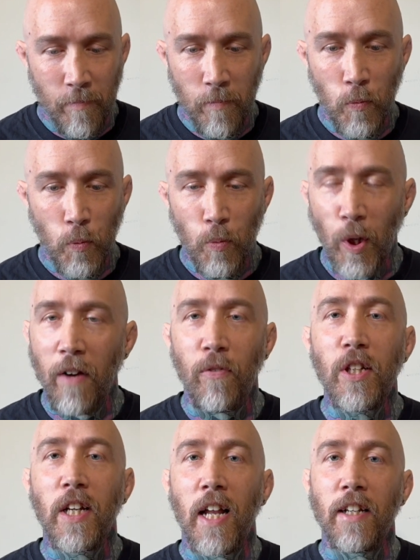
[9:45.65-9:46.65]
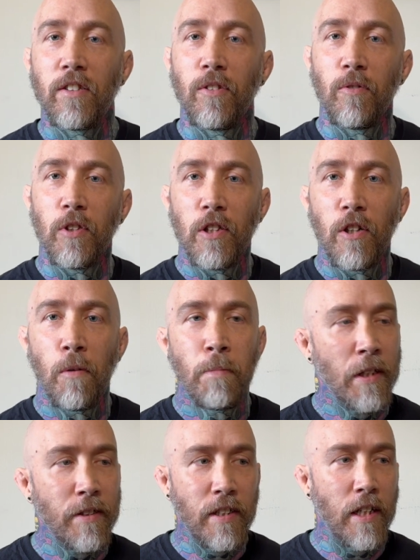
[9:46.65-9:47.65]
Whatever you got to do, but
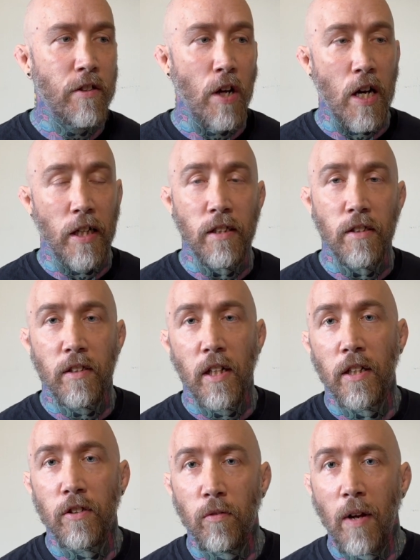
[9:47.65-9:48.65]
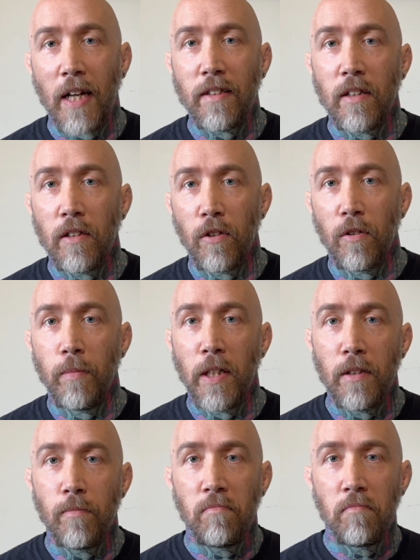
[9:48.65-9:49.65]
let's get talking. Let's get interacting a little bit.
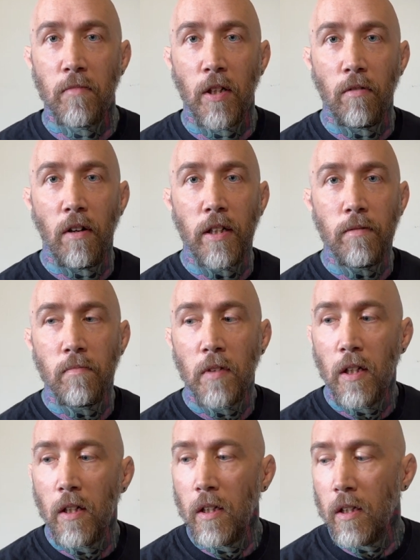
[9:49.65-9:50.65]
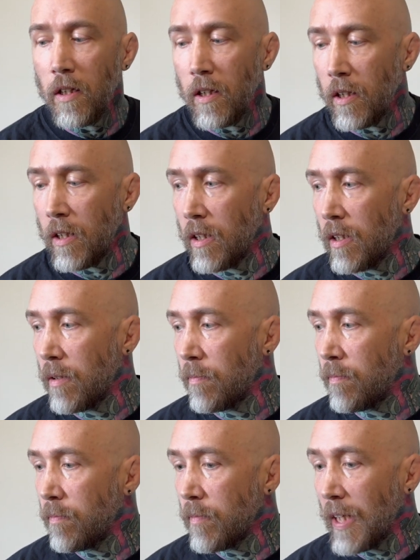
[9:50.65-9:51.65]
All right.
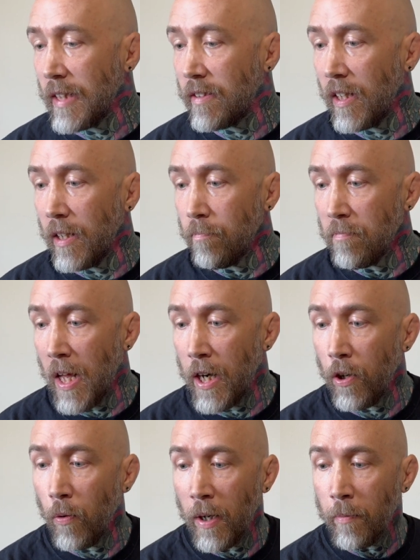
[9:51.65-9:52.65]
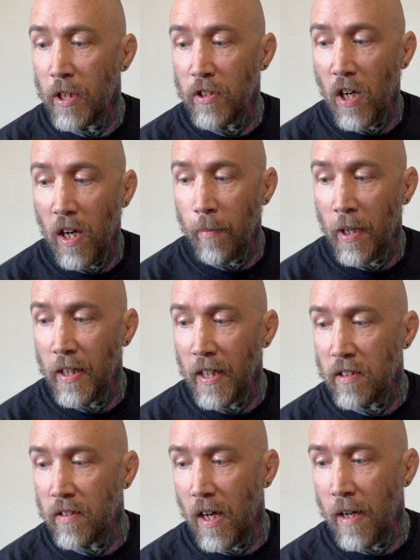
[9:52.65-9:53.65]
That's it. I don't know what I'm going to talk about
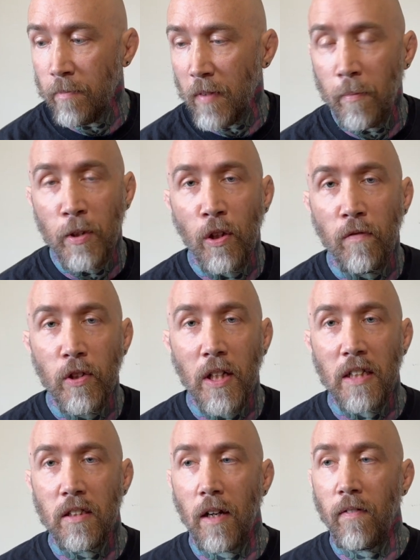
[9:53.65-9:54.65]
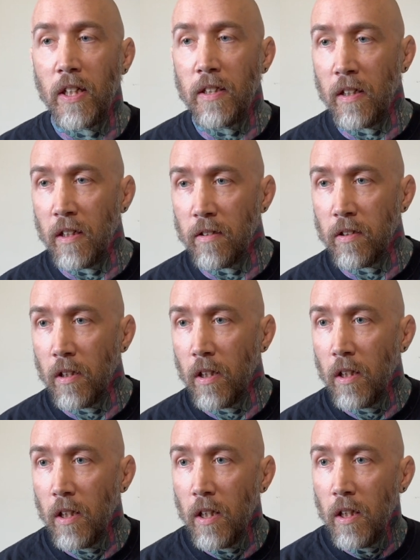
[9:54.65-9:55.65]
next time. Let me know if you guys have ideas.
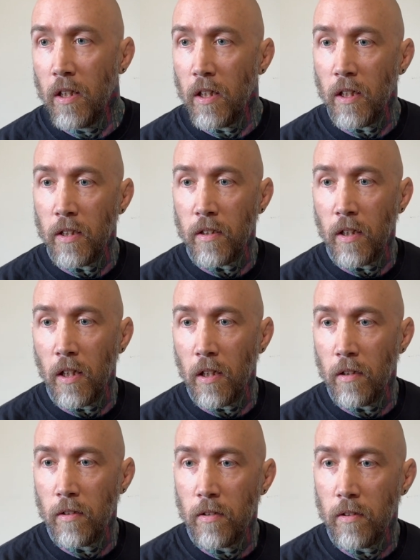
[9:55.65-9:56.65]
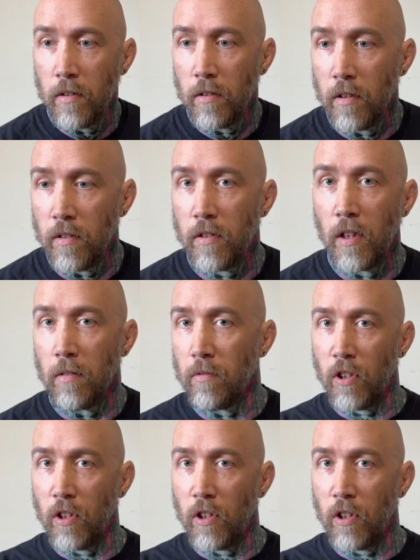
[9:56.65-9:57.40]
And that's it.